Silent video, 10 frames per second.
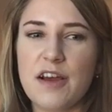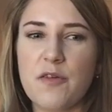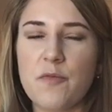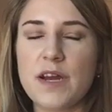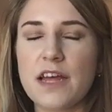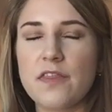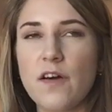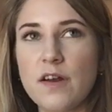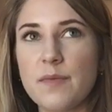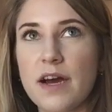when I
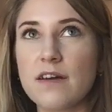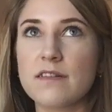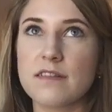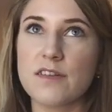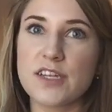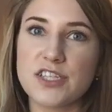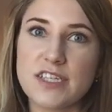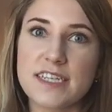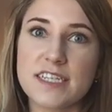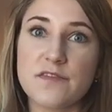thought about the
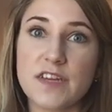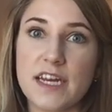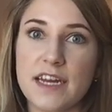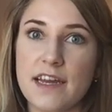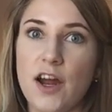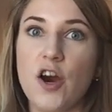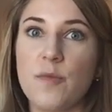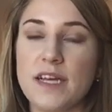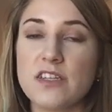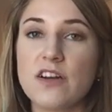logistics of getting it
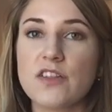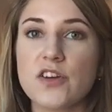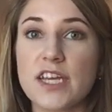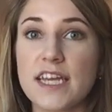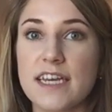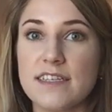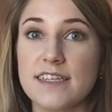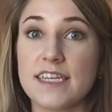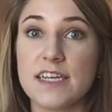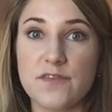home, I started looking
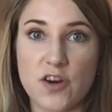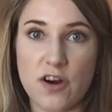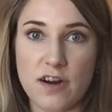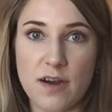into gift card